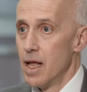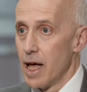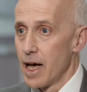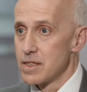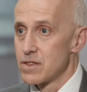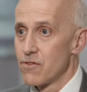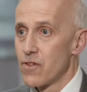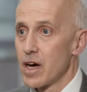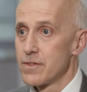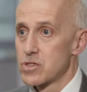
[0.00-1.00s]
and
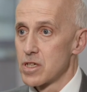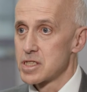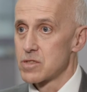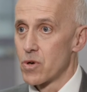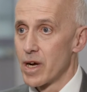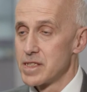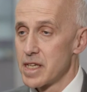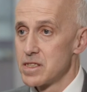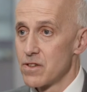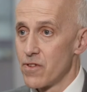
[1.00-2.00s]
5 trusts were
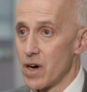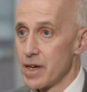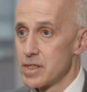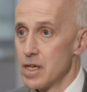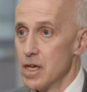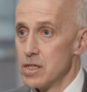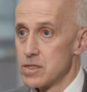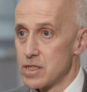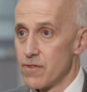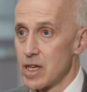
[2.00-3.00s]
identified
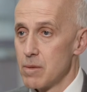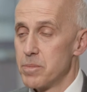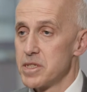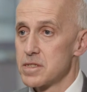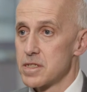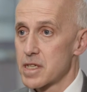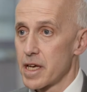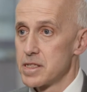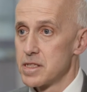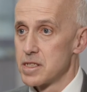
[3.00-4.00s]
to develop business
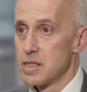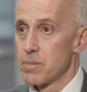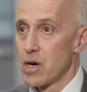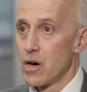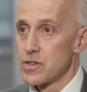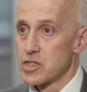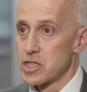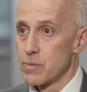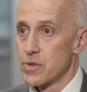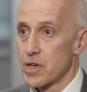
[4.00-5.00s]
cases in
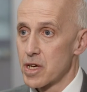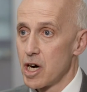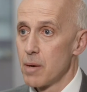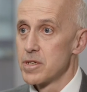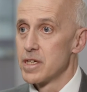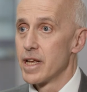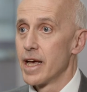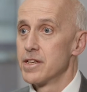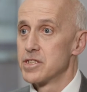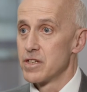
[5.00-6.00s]
partnership with the Carbon and
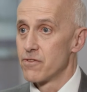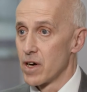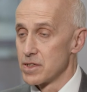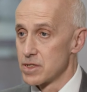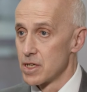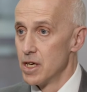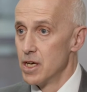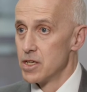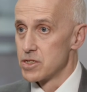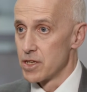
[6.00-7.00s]
Energy Fund
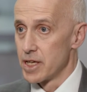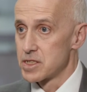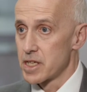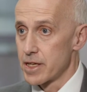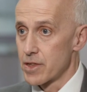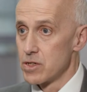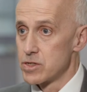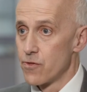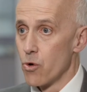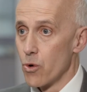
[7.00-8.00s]
to then take
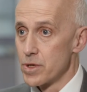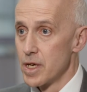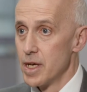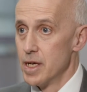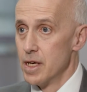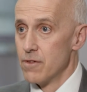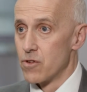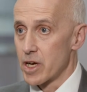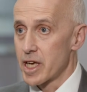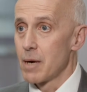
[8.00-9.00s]
those forward
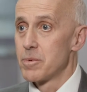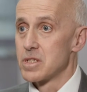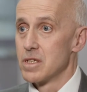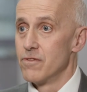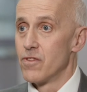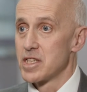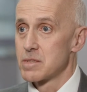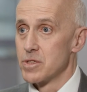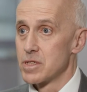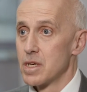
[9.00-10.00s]
for a capital
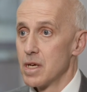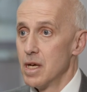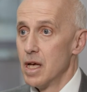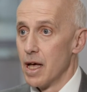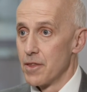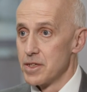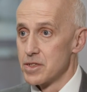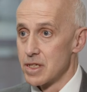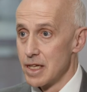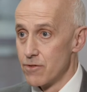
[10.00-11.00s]
investment and then
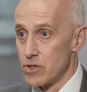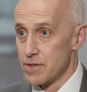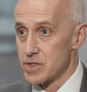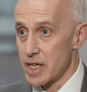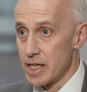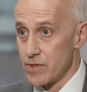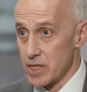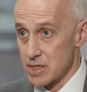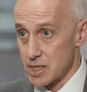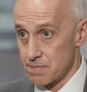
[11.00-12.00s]
the delivery of
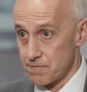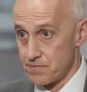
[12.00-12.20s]
savings.